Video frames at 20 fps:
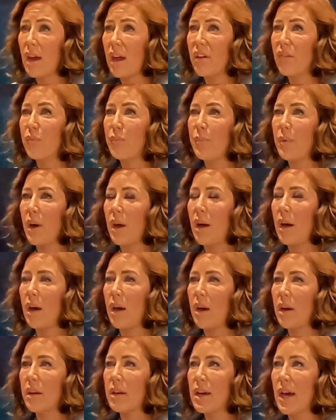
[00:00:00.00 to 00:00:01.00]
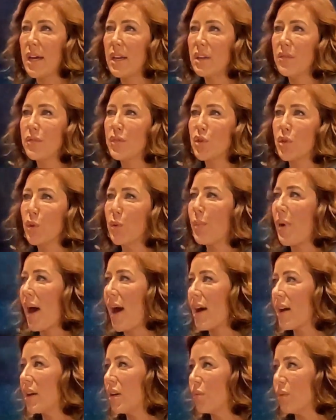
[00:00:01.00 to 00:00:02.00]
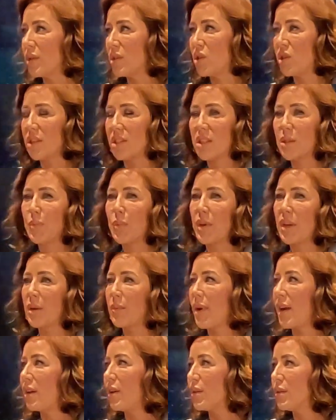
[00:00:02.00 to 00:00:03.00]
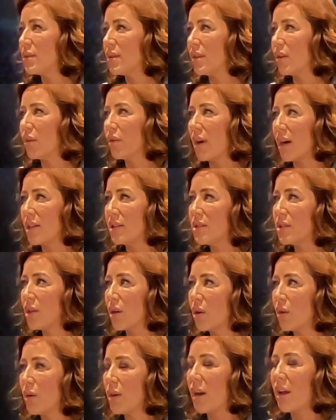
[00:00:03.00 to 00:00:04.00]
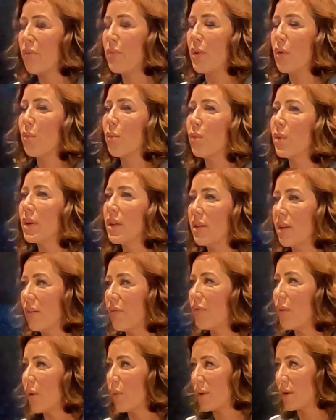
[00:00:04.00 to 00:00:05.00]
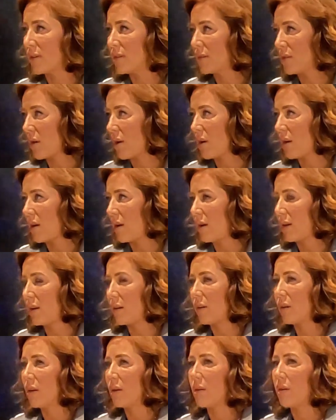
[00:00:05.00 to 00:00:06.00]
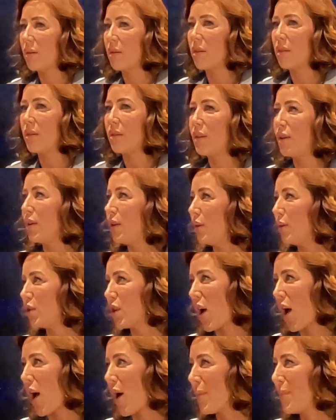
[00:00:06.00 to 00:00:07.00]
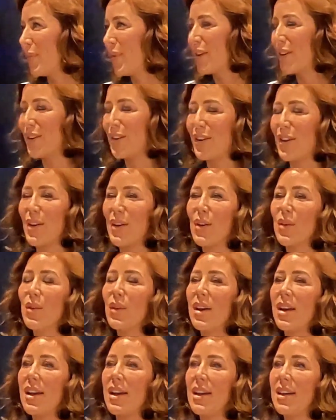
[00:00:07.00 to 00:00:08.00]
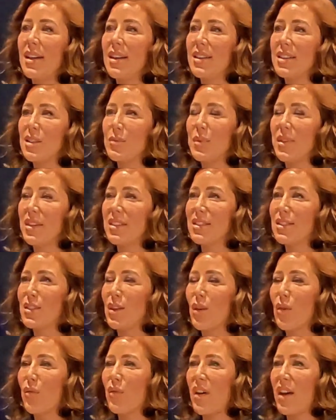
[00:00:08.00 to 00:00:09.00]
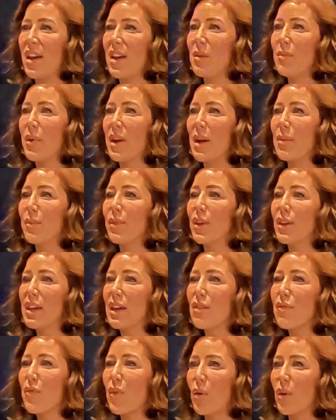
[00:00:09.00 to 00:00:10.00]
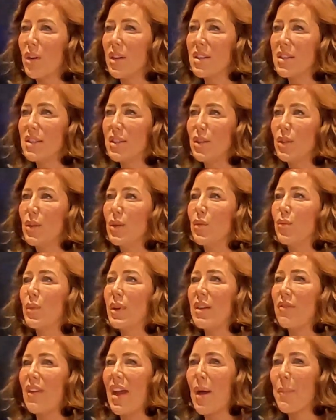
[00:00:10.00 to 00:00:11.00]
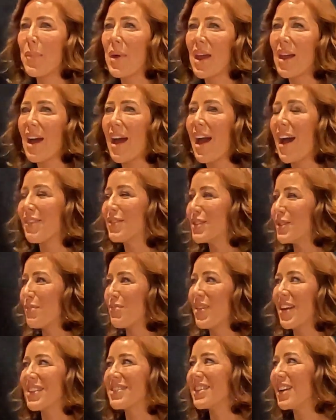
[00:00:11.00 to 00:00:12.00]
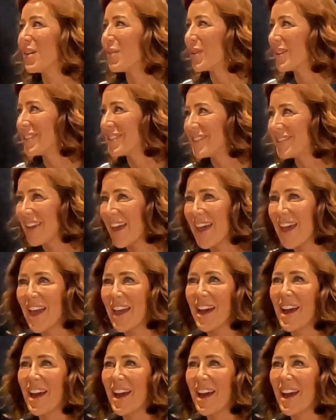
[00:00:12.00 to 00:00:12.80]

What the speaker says: I've kind of drew back and was just putting my nose to the grindstone, and I've been really focused on the new job, and it's been so fun. But I'm looking forward to revamping. I have some things that I want to say.